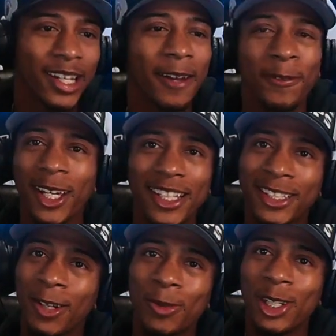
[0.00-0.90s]
If you ain't
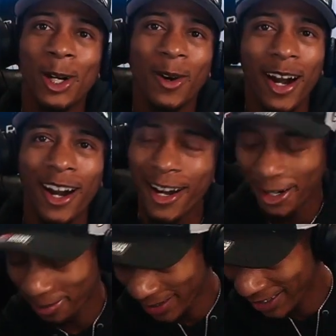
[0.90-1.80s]
too no
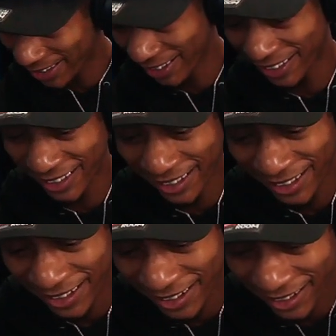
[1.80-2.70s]
iron, bro.
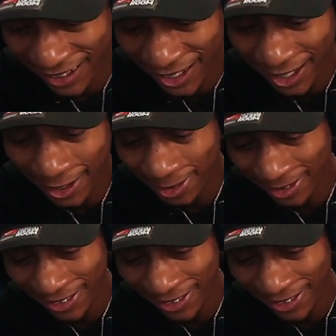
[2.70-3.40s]
Yeah, no.